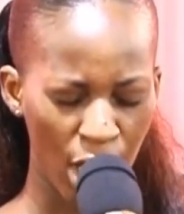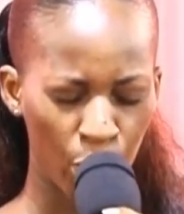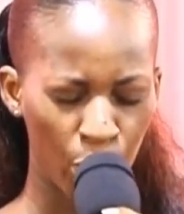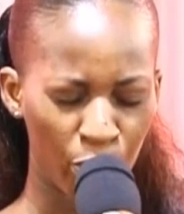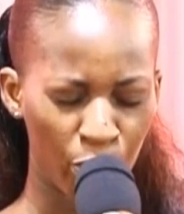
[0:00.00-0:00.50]

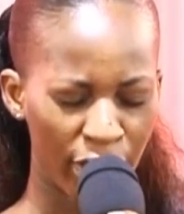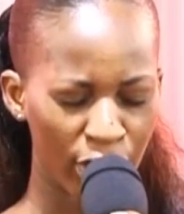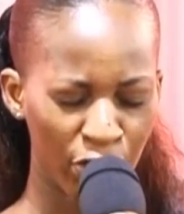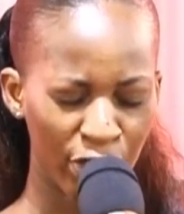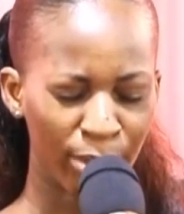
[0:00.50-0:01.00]
We pray that you
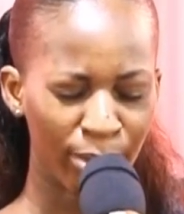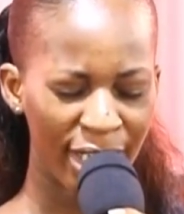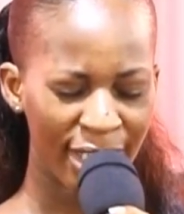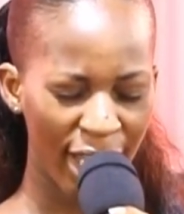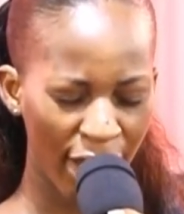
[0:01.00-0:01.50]
shall bless
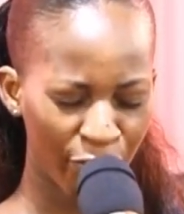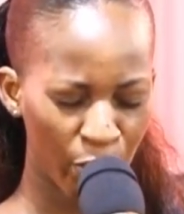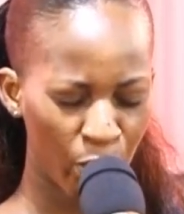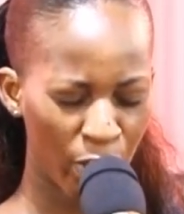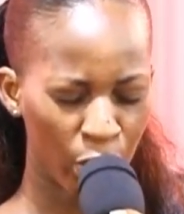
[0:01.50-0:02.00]

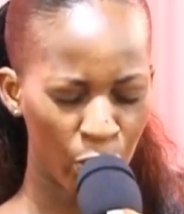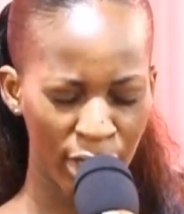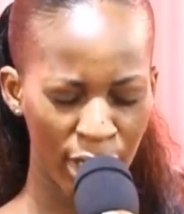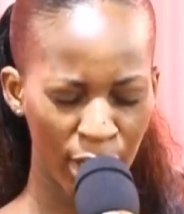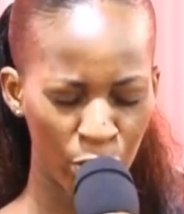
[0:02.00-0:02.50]
everyone who is
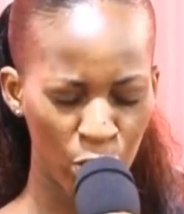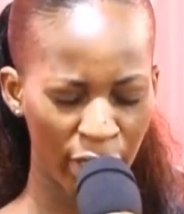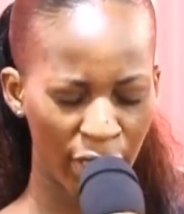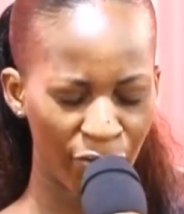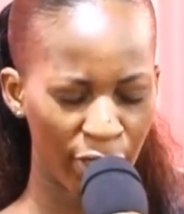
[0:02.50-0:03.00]
able to
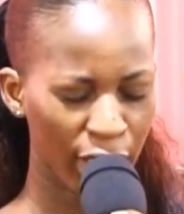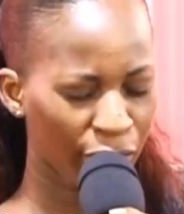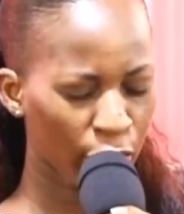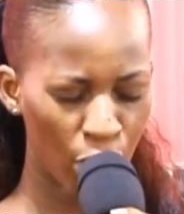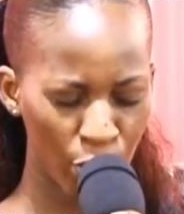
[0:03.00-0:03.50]
give and even
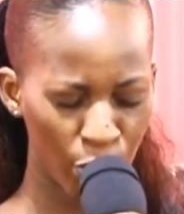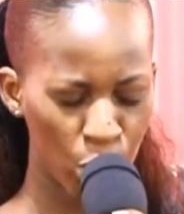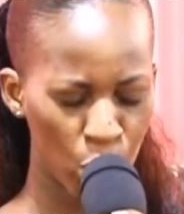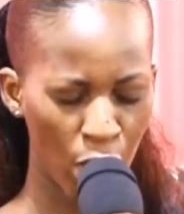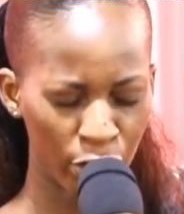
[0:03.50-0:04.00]
all those who
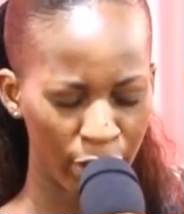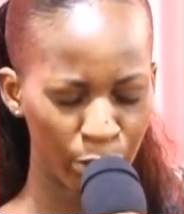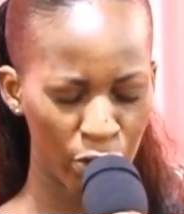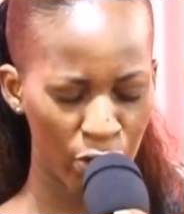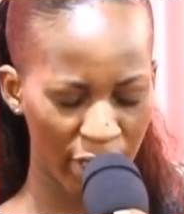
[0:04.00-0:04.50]
are
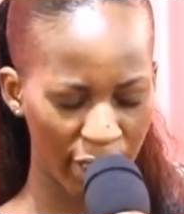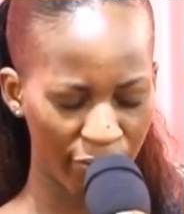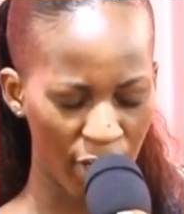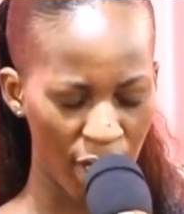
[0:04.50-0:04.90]
unable to give,